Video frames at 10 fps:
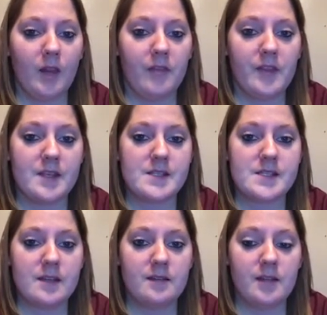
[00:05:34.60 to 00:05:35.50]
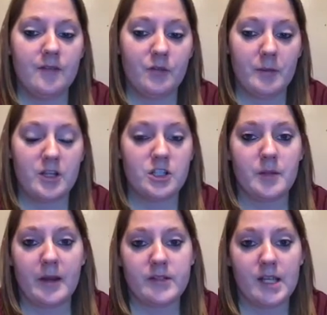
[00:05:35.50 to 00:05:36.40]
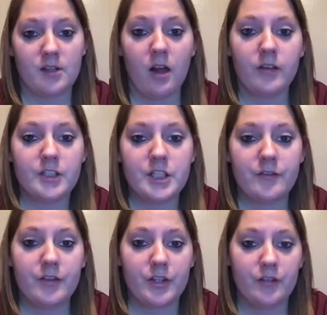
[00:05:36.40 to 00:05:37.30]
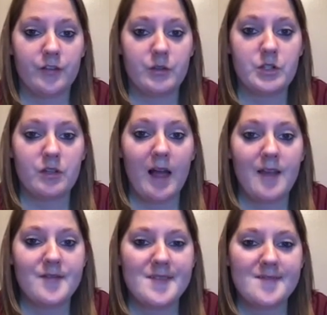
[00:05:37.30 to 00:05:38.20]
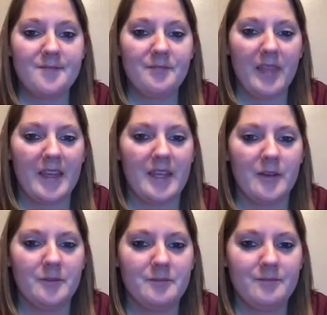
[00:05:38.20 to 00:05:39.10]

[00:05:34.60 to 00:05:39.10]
this information about technology for their future lives. Thank you.